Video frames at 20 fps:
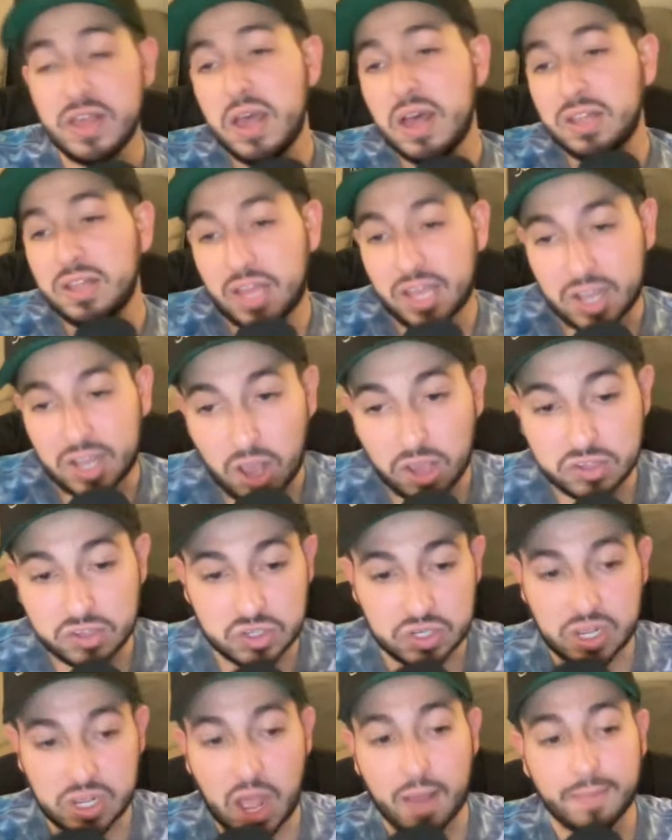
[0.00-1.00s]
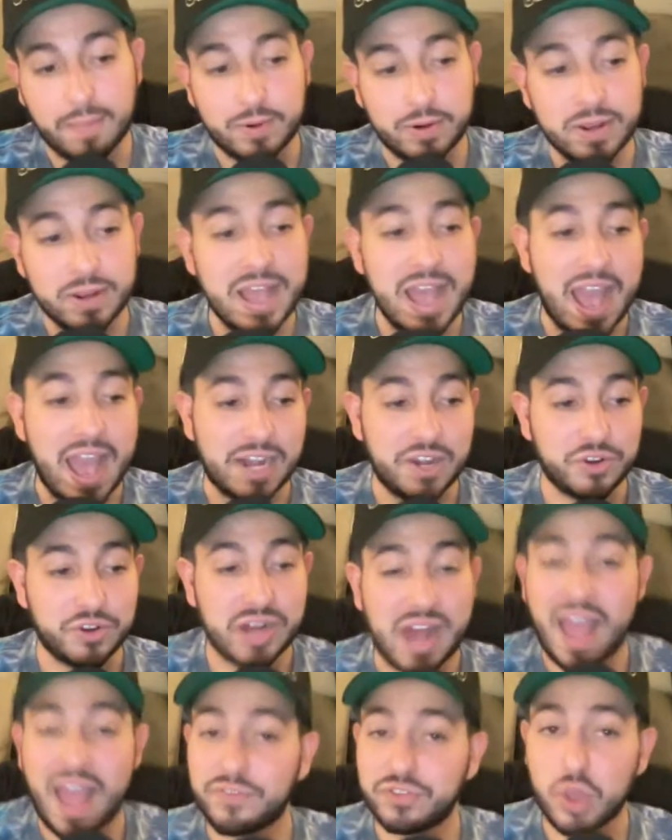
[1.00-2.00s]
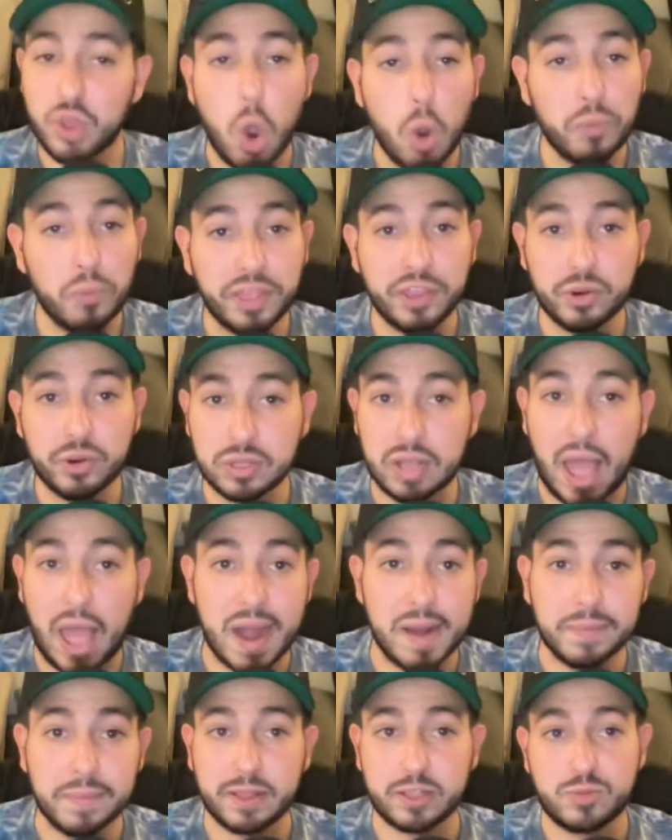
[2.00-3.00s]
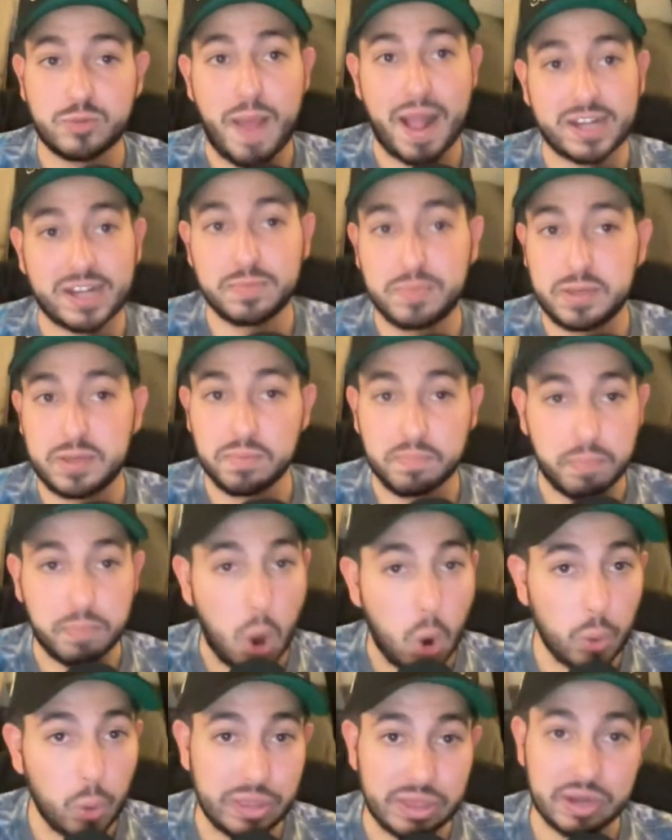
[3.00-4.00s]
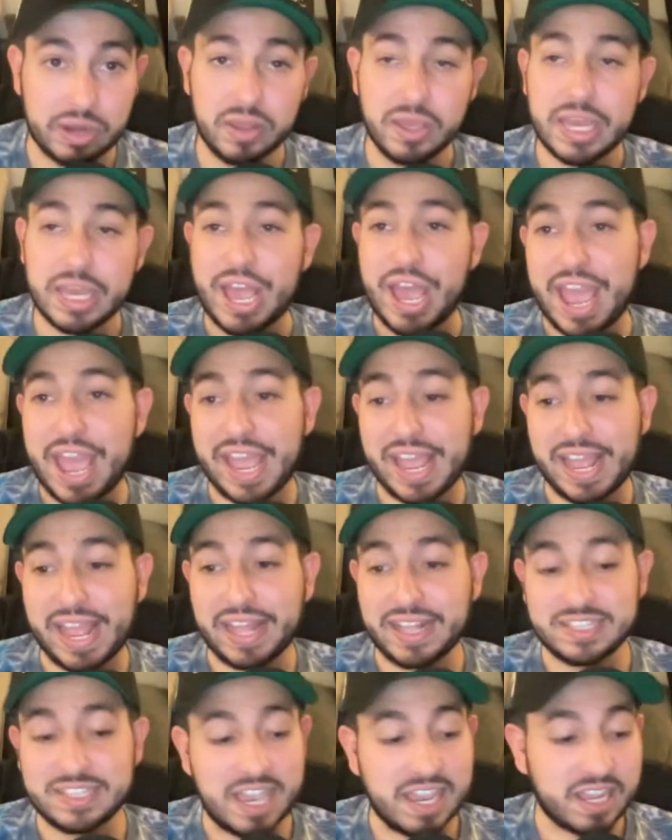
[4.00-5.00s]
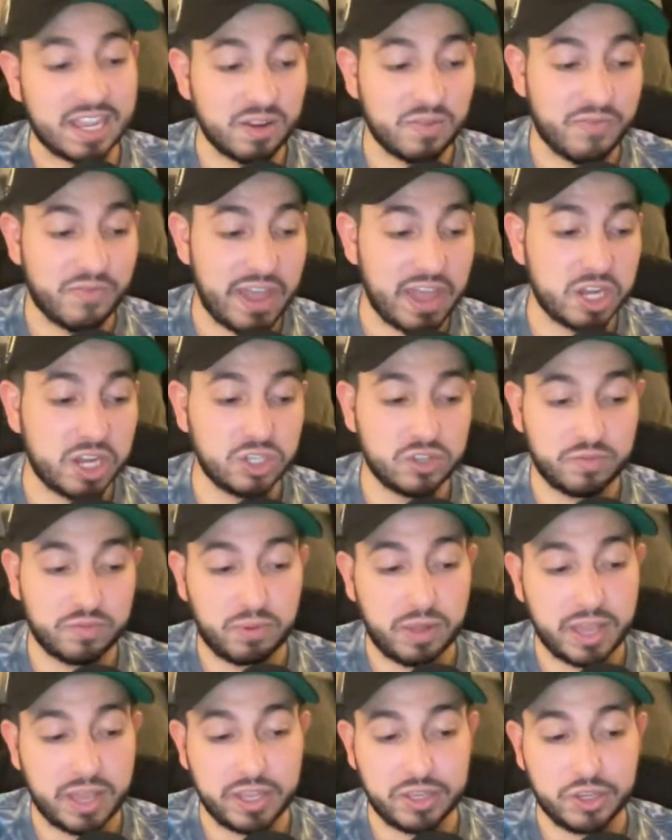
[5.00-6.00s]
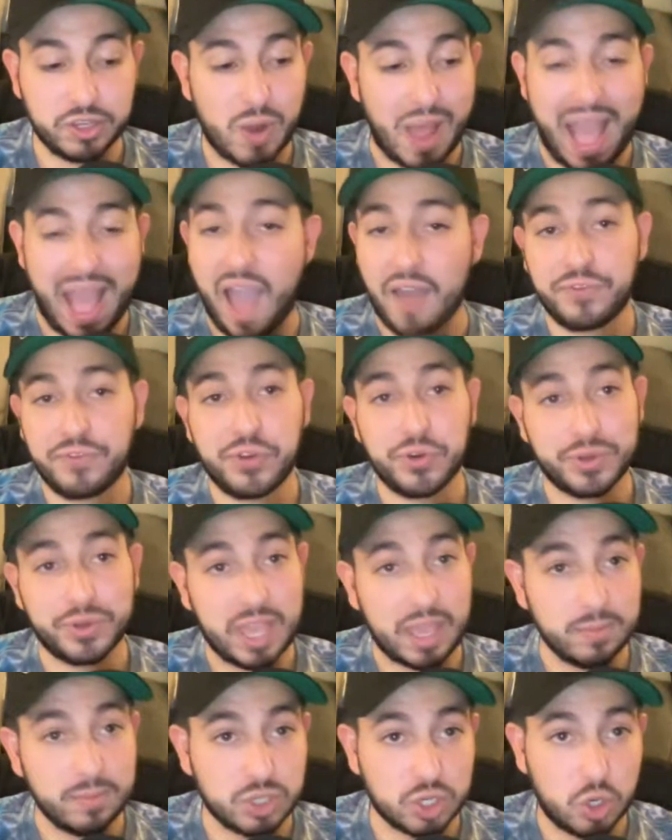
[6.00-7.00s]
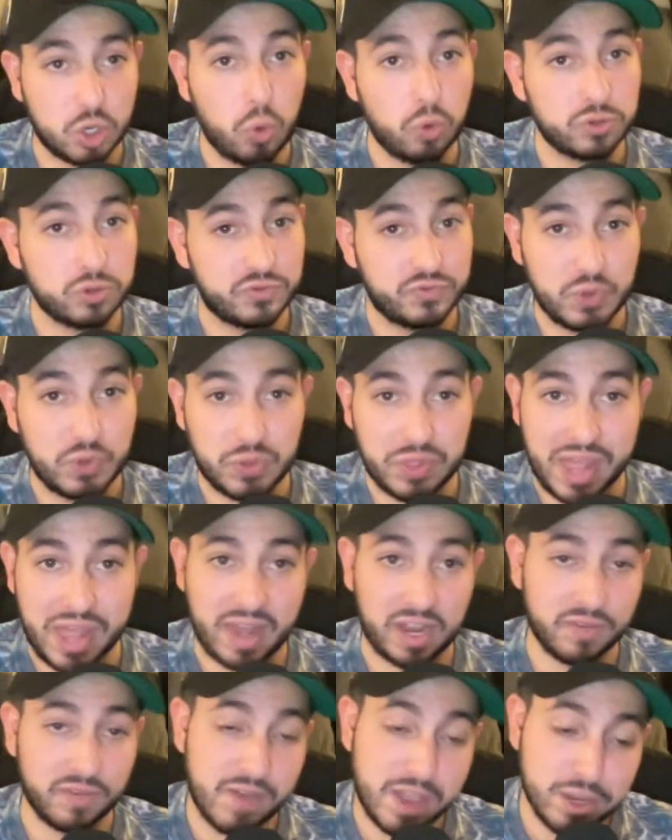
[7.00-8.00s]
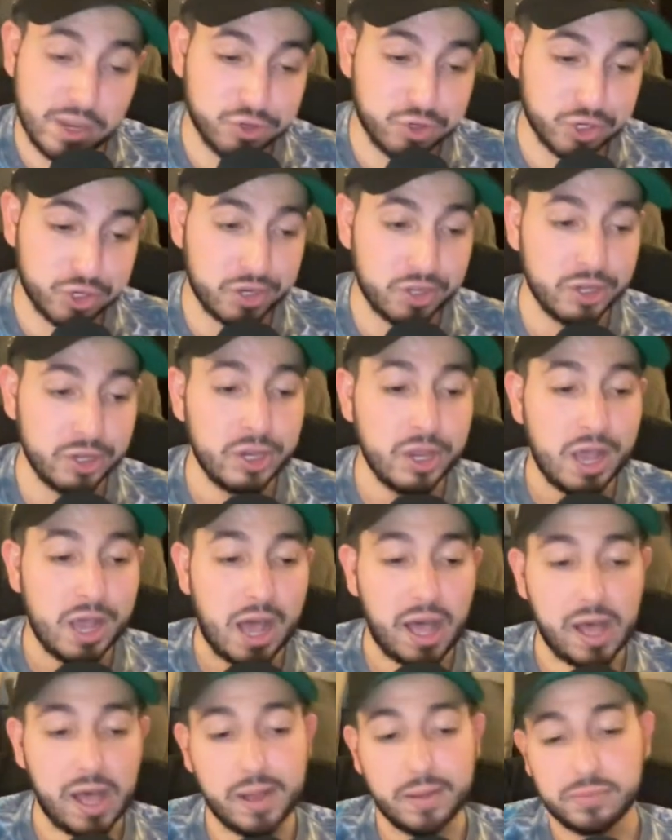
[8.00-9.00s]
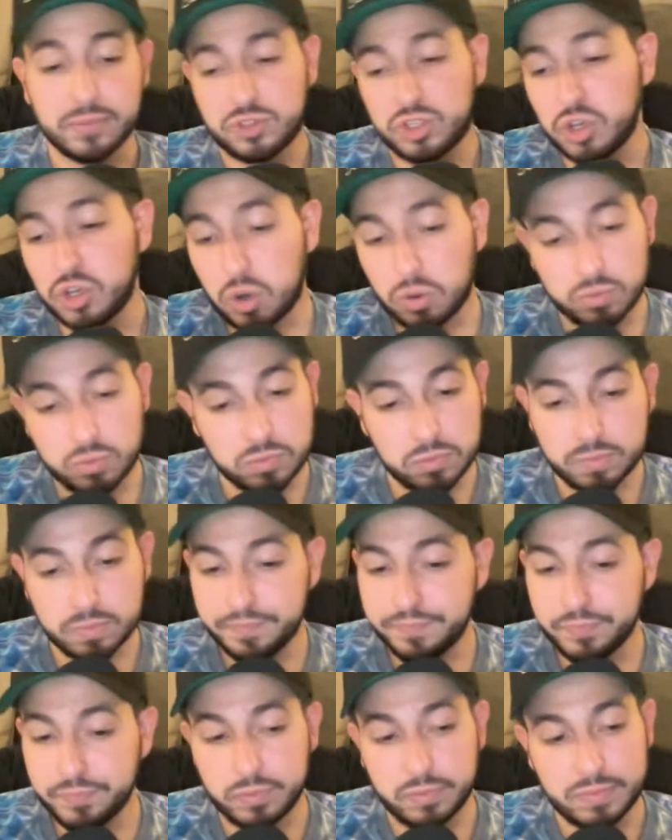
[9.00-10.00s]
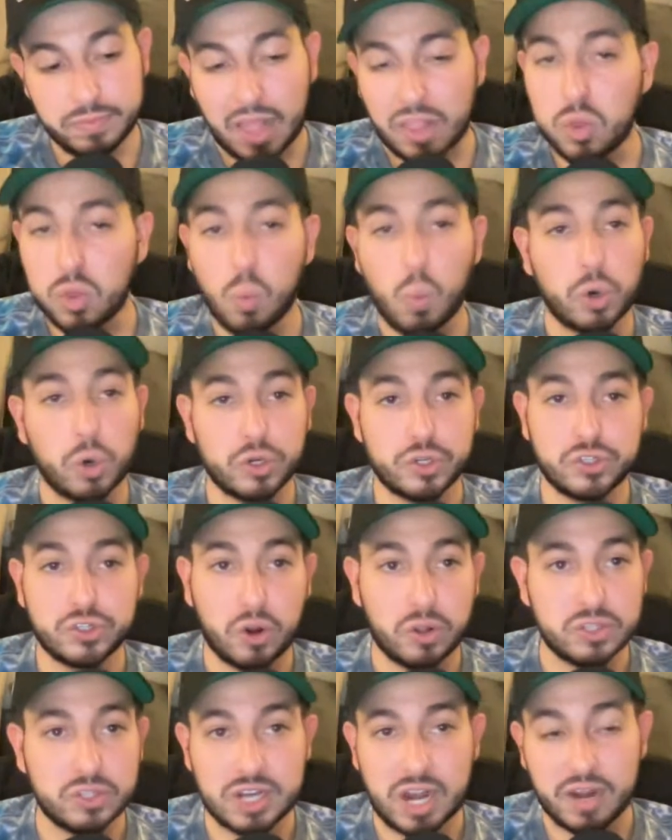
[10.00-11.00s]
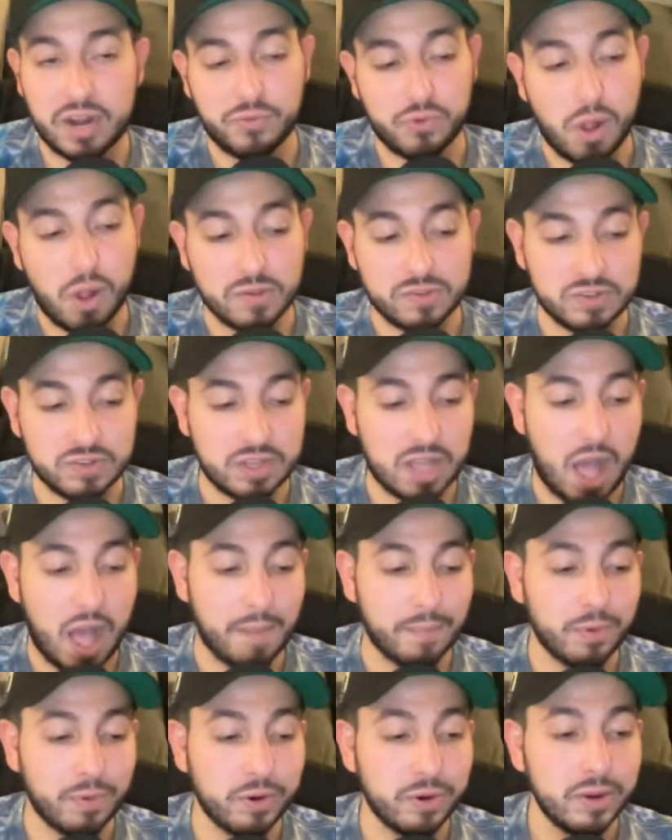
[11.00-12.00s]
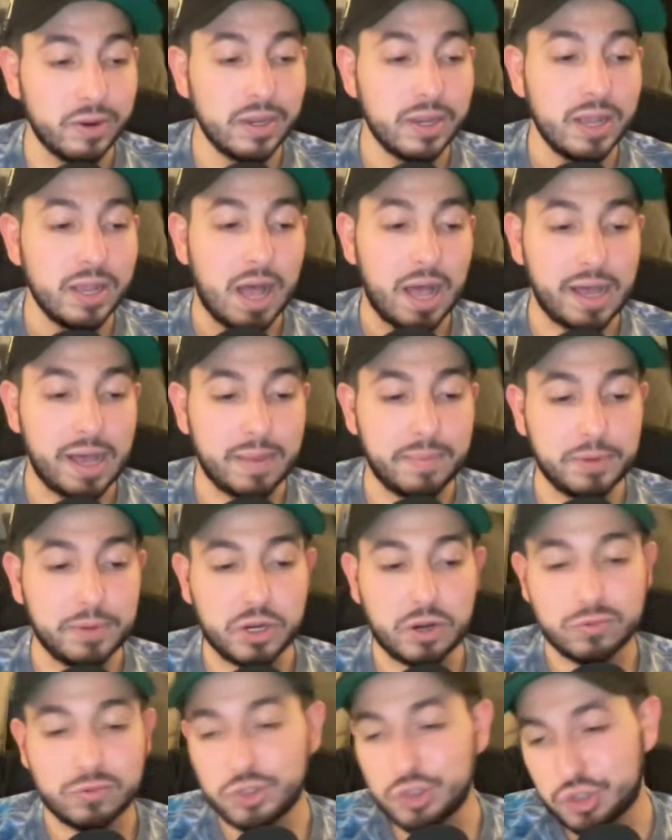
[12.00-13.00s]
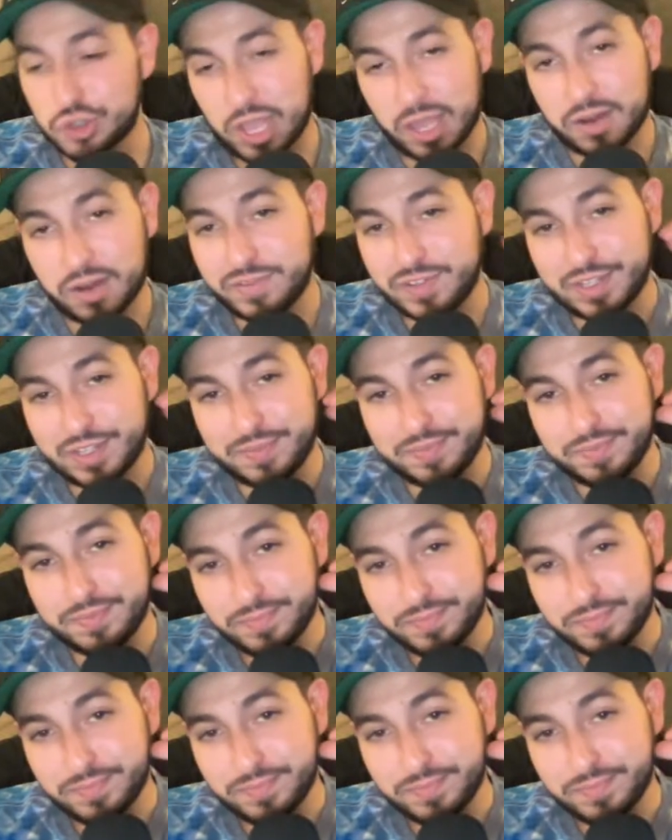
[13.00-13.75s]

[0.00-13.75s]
like Austin Gomber. And you're going to have to hope that your lineup gets back to being potent and taking advantage of playing, half of your games at Coors Field at elevation. Not the worst start tonight for Austin Gomber, but, just kind of a